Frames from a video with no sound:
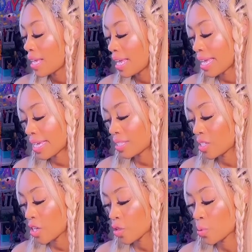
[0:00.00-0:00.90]
And so
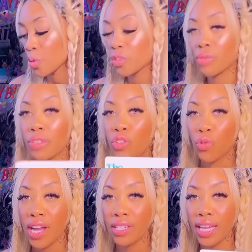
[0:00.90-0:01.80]
you're supposed to be
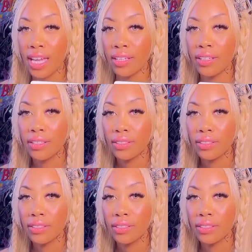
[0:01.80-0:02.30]
trending.